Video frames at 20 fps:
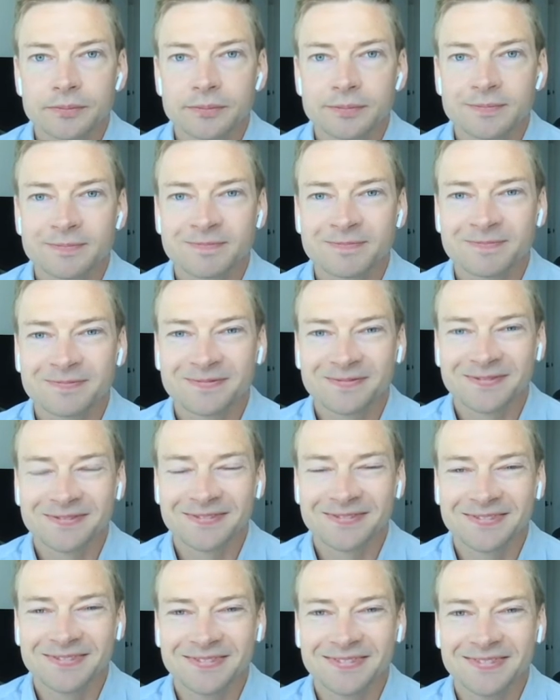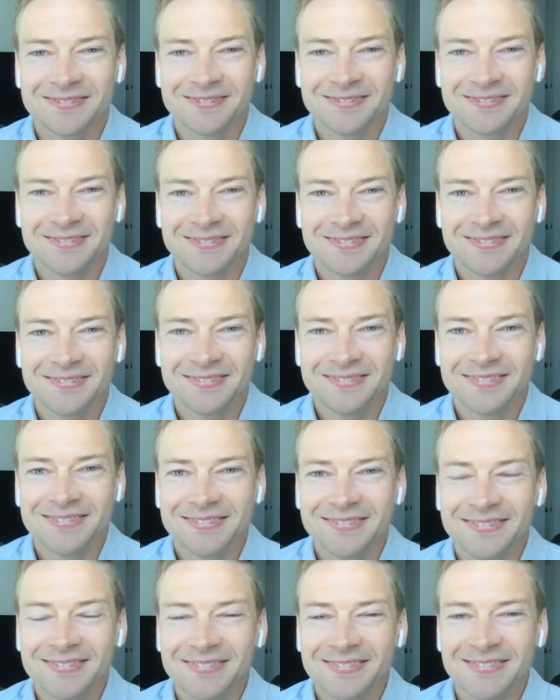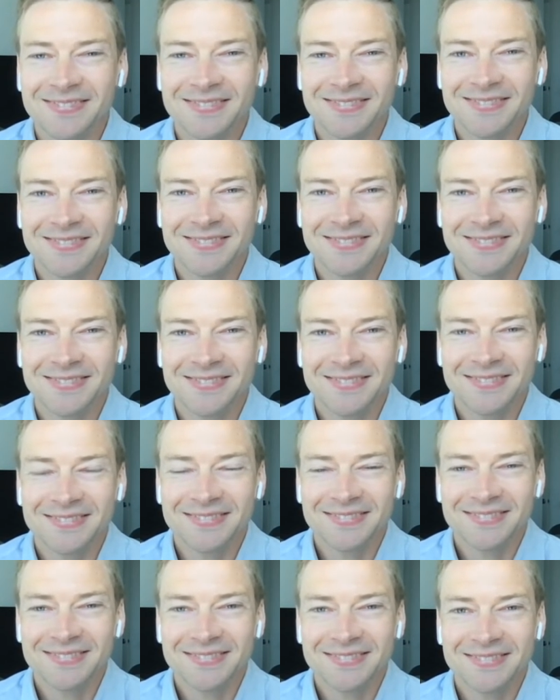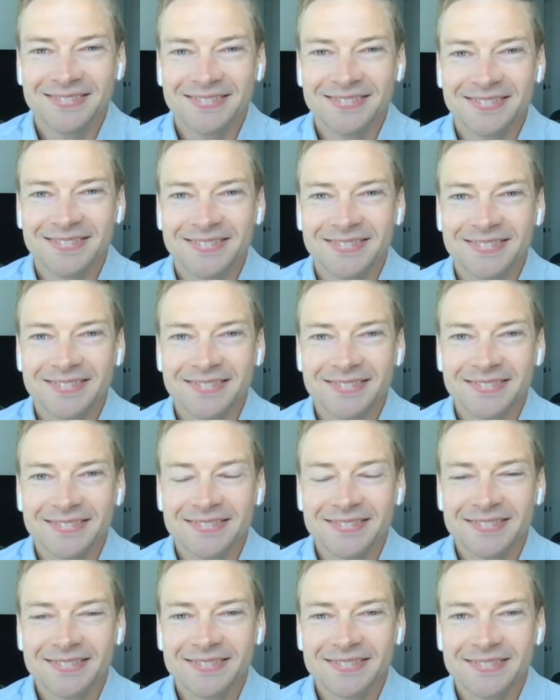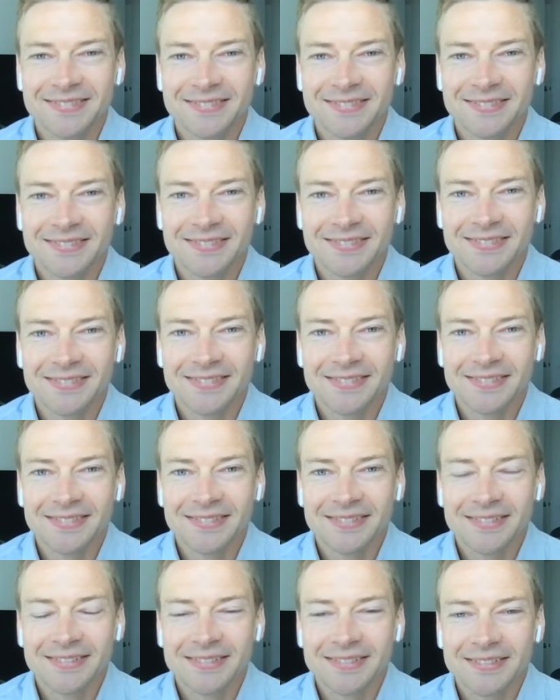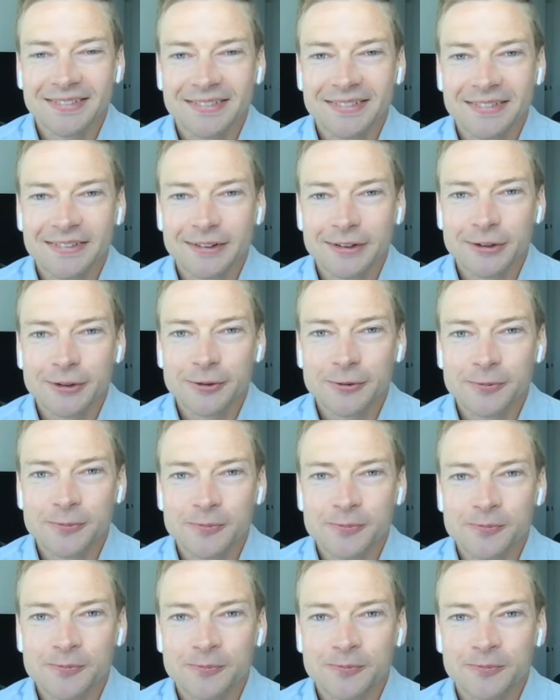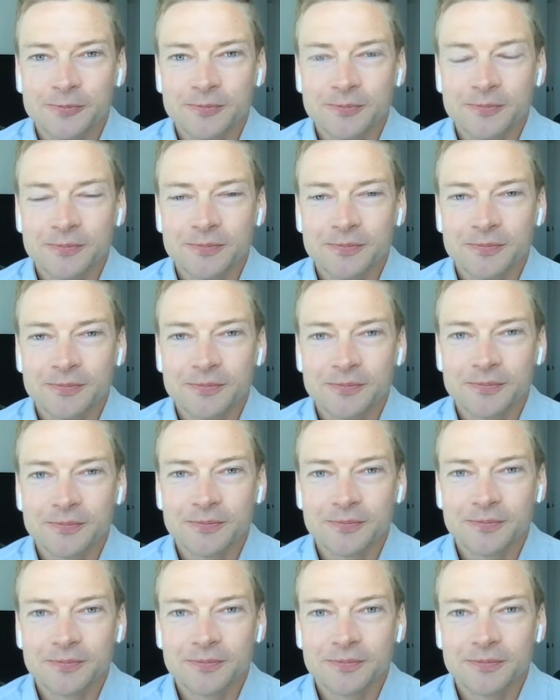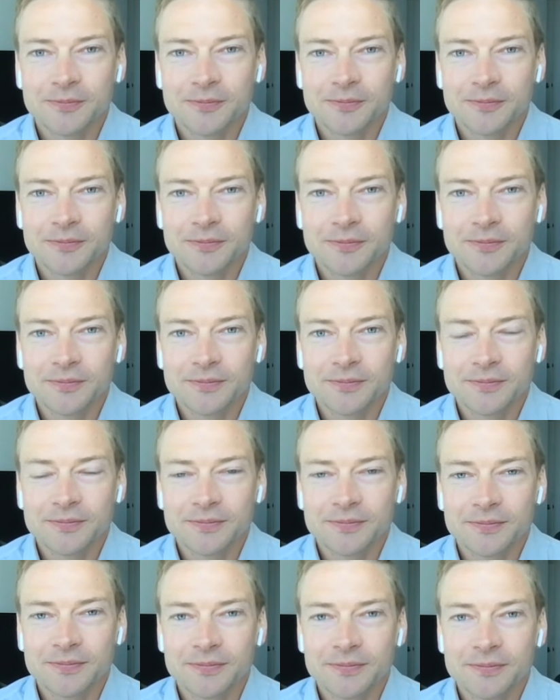This person isn't speaking.